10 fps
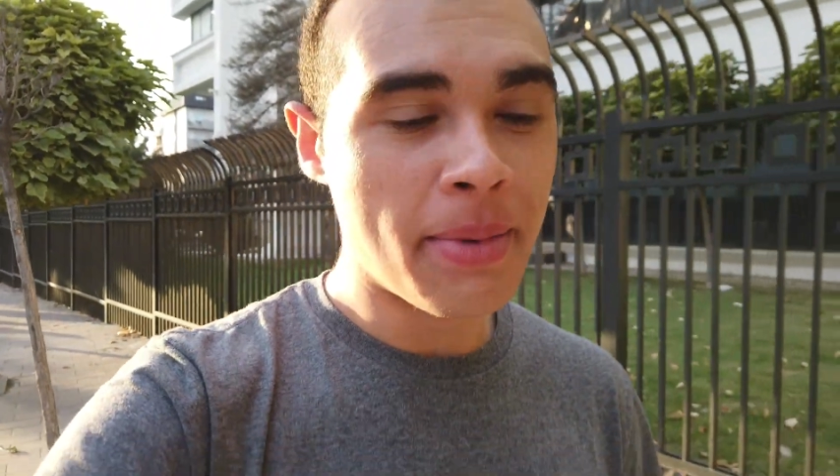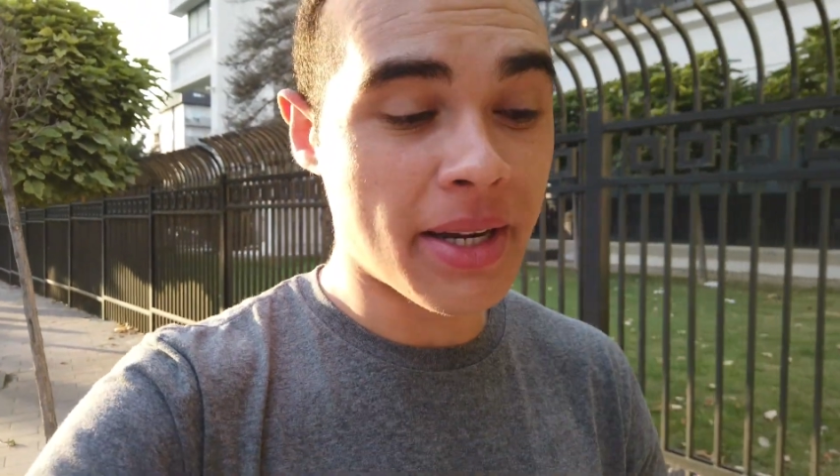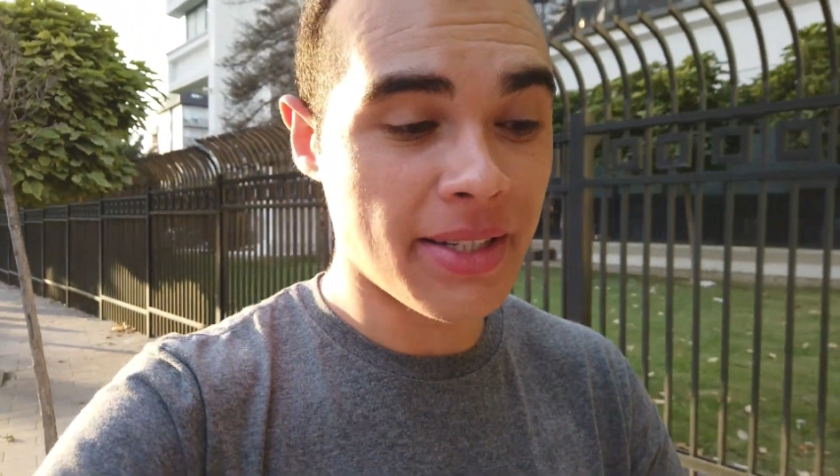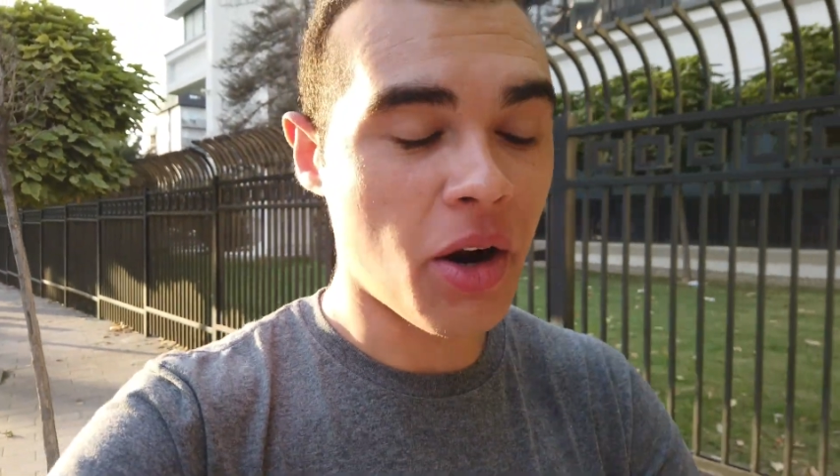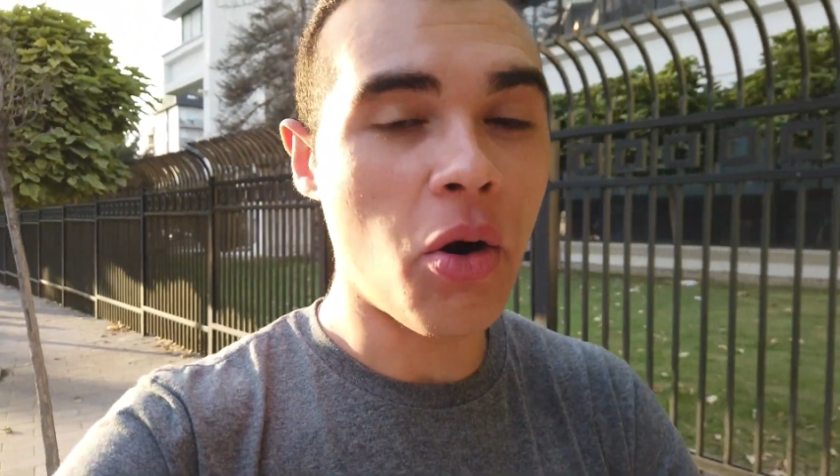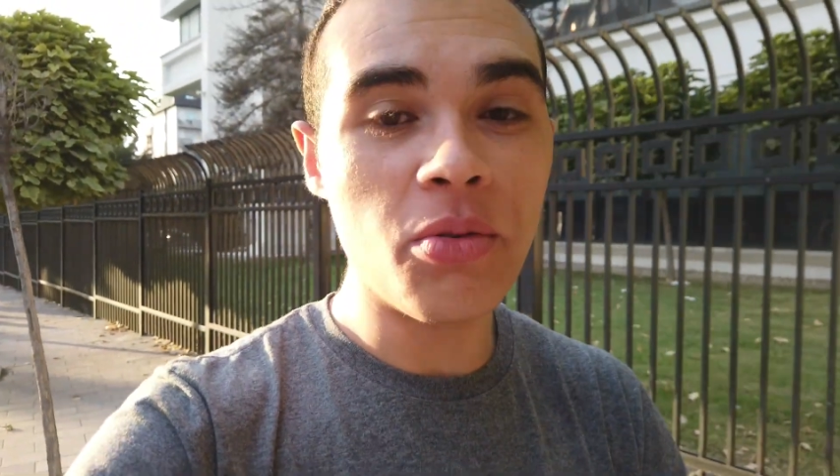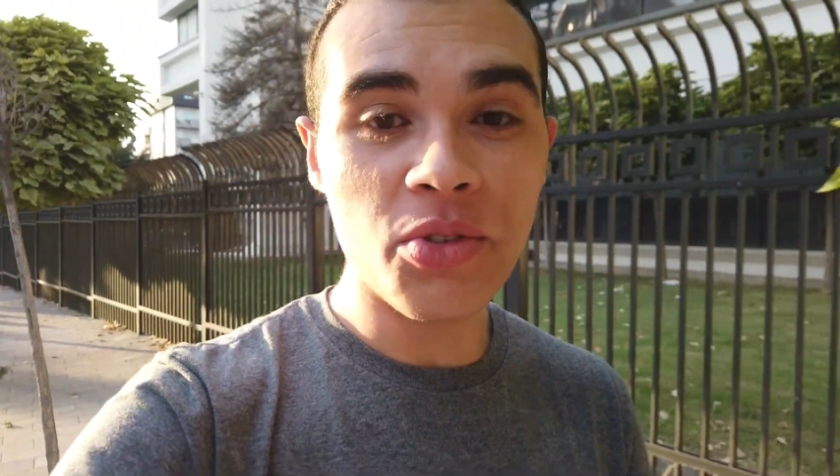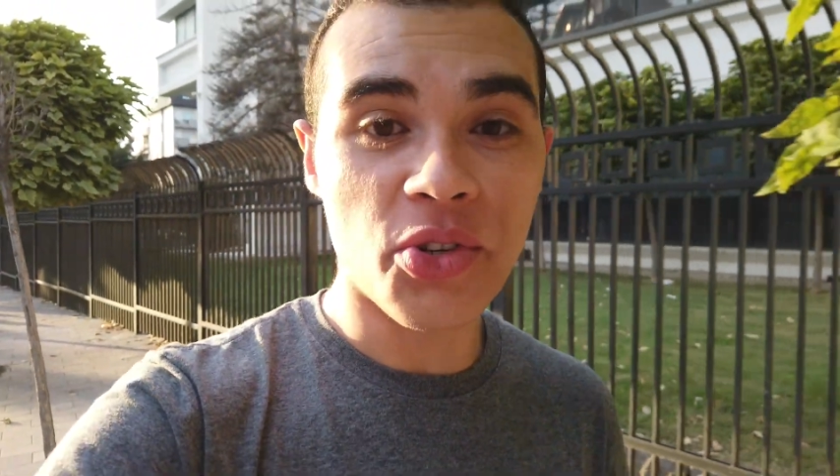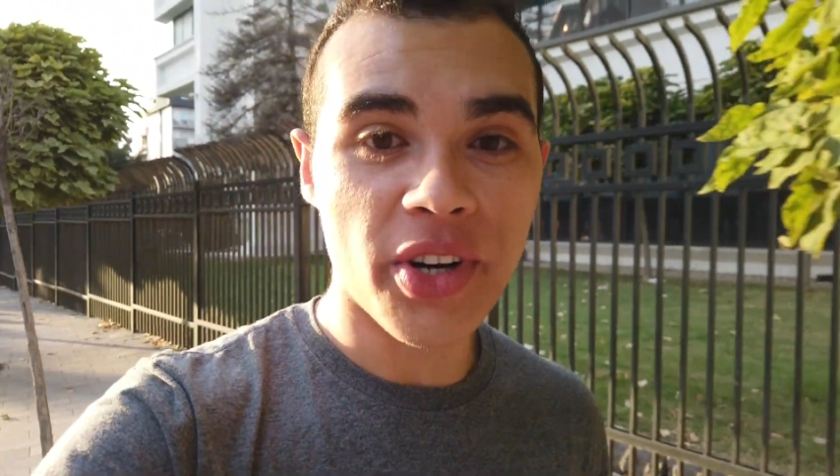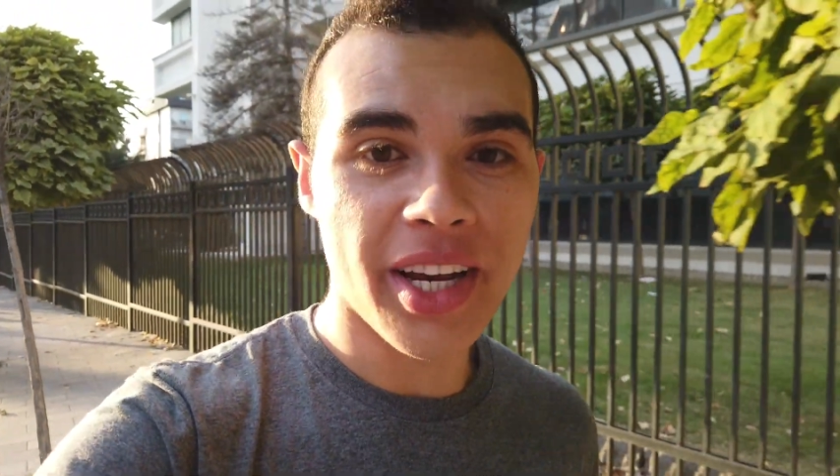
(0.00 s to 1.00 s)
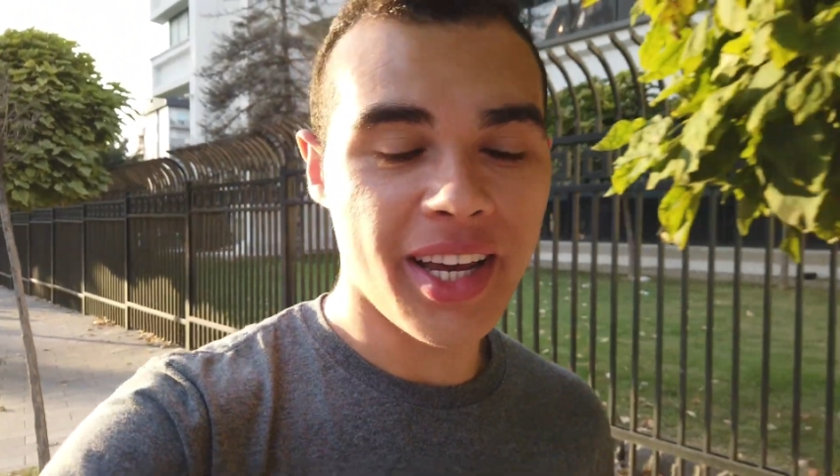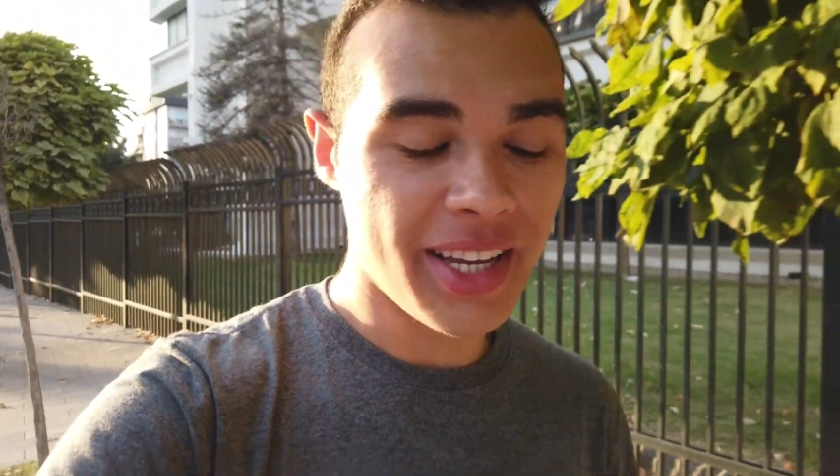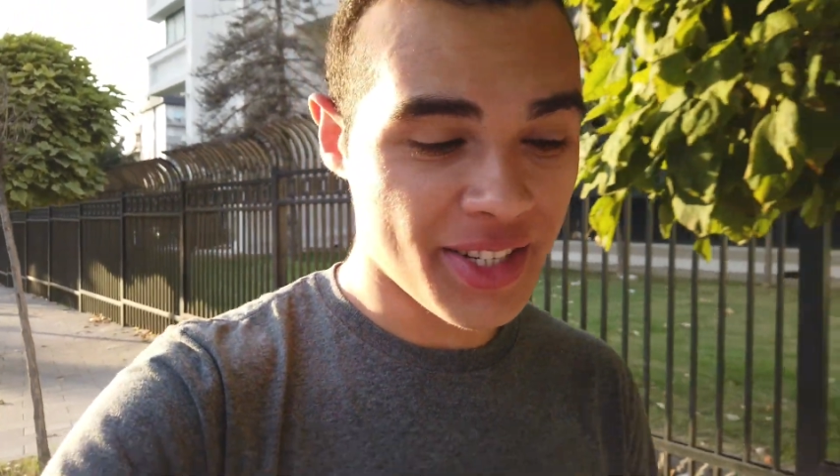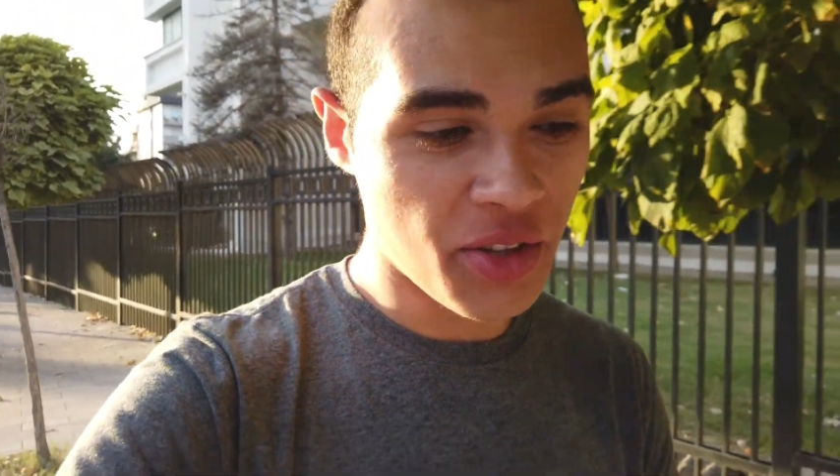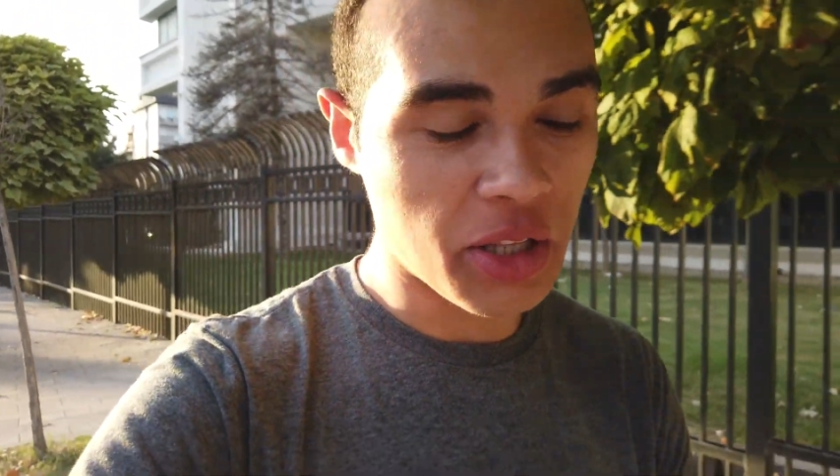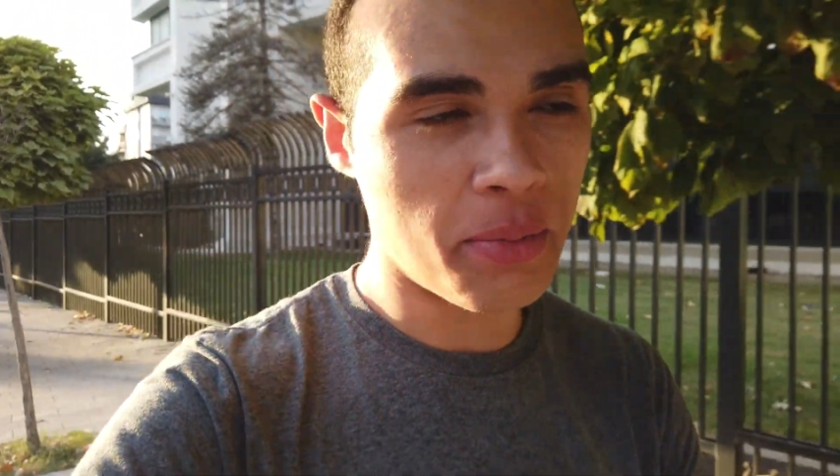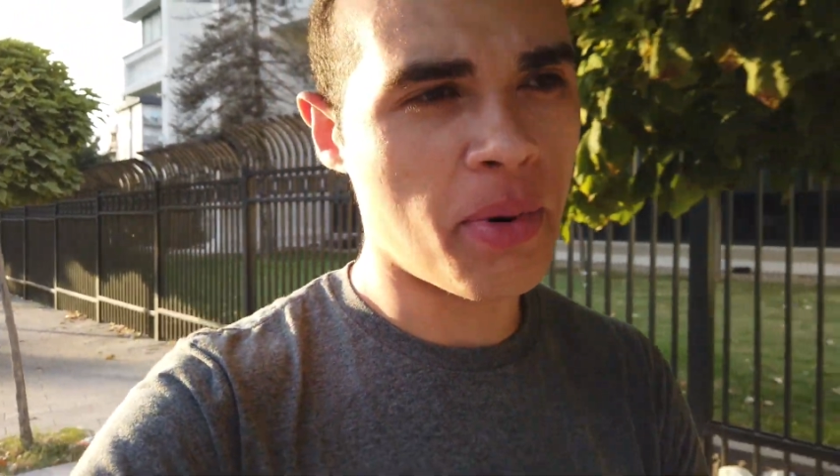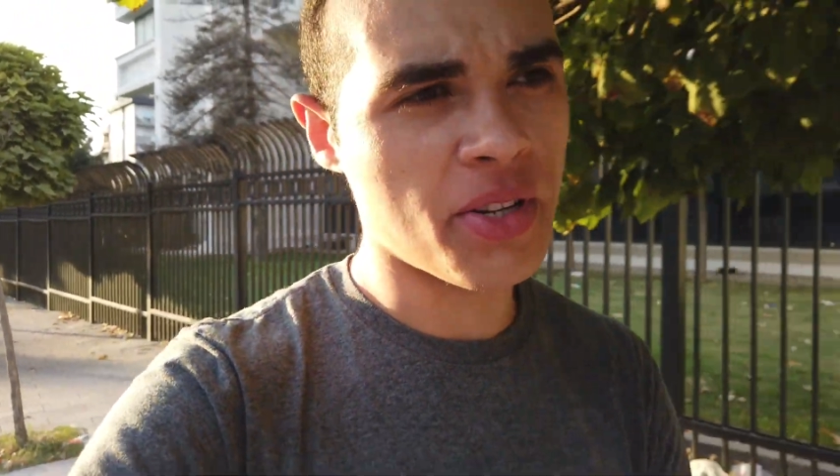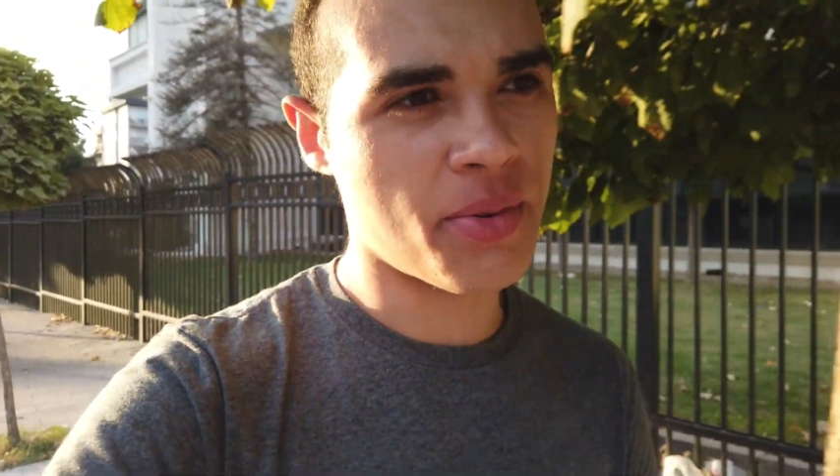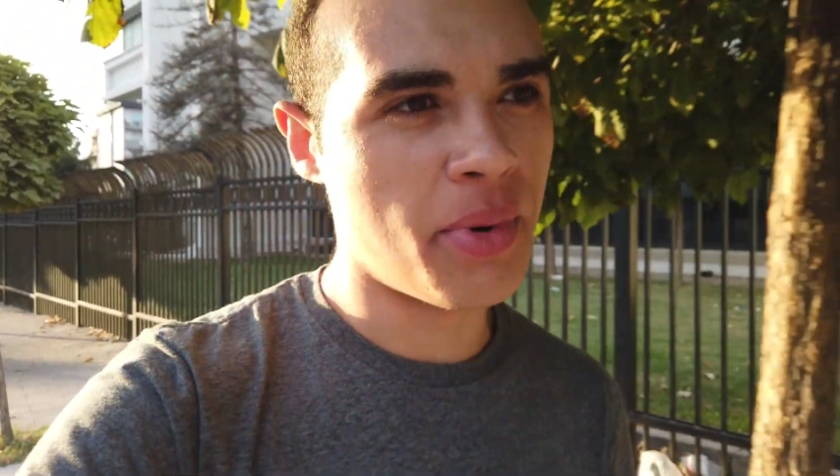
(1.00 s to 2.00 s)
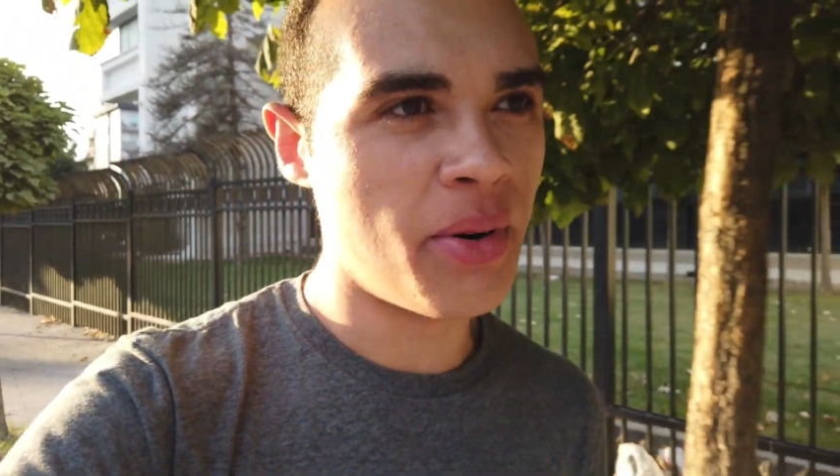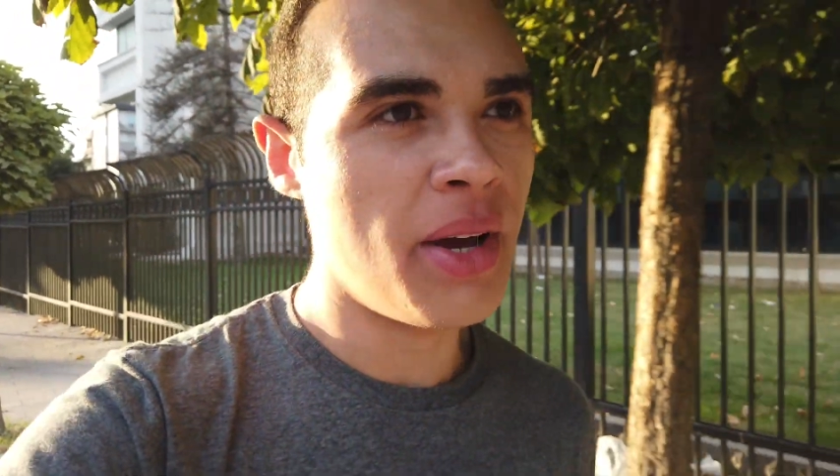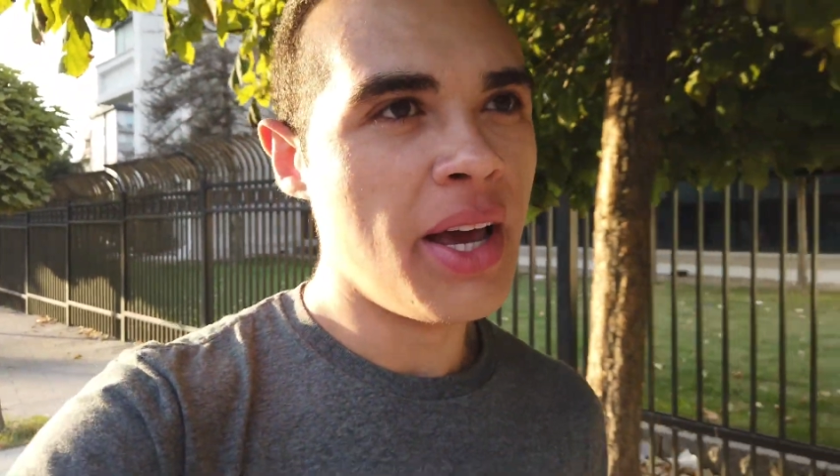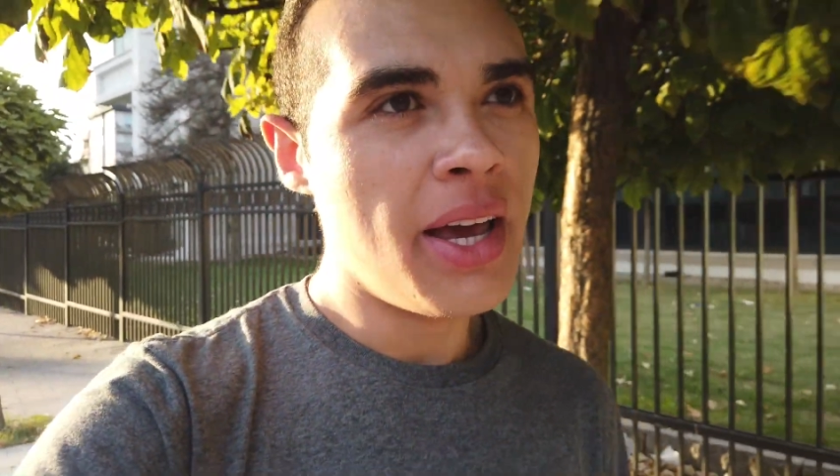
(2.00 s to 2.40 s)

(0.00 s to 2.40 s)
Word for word: because the country, it's not possible.